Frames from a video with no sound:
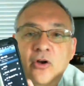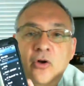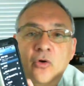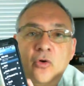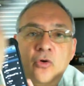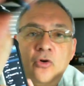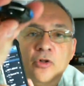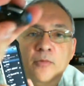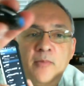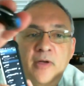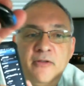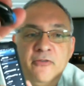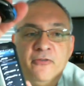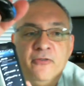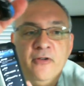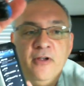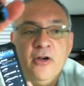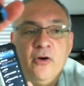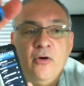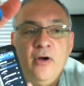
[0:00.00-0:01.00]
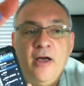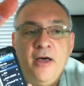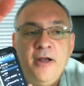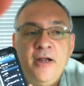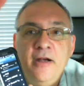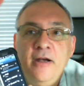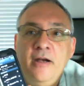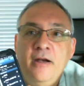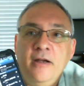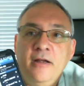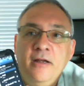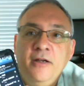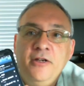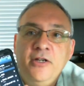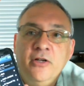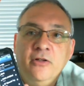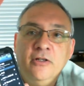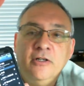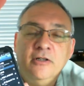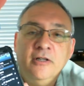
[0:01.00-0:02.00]
going to hold my finger on it
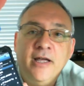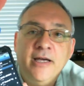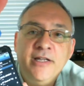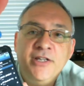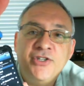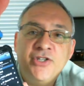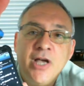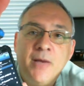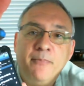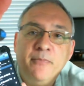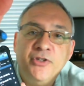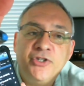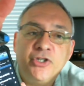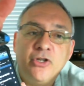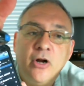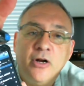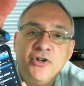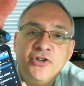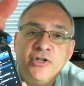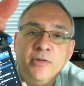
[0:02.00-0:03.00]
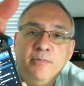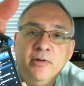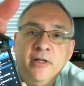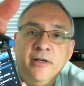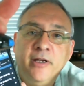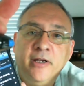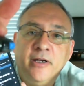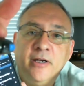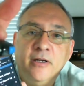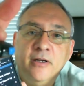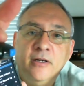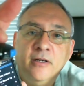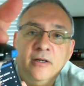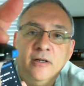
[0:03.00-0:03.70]
until it lights up and starts to blink.